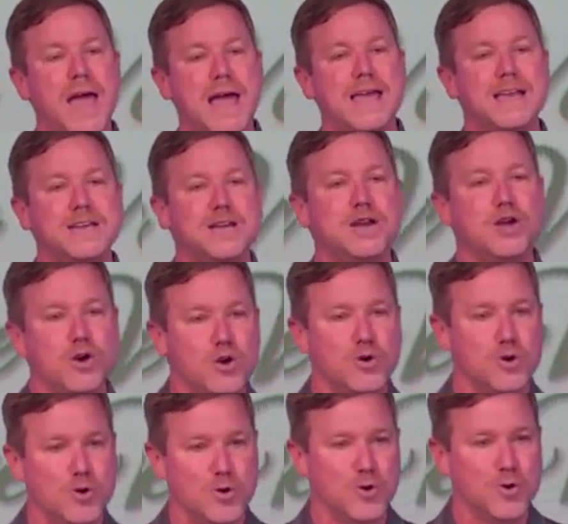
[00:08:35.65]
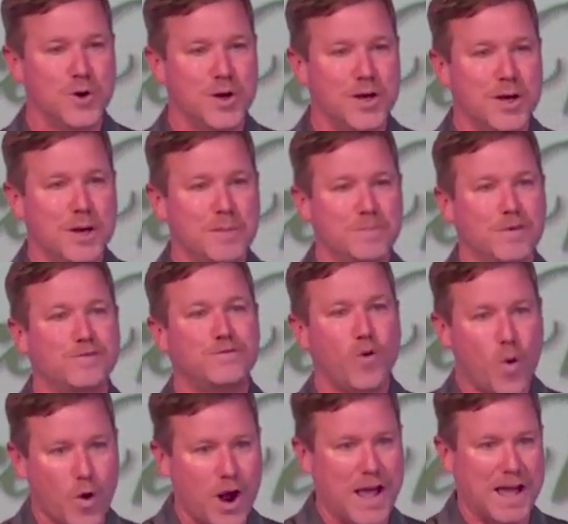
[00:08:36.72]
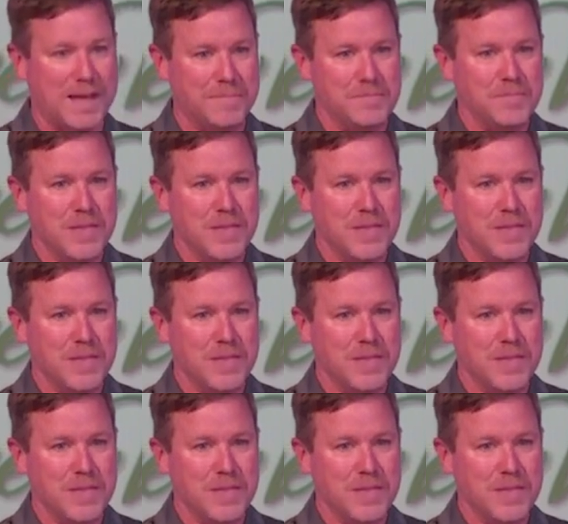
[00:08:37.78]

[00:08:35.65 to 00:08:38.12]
he knew beforehand.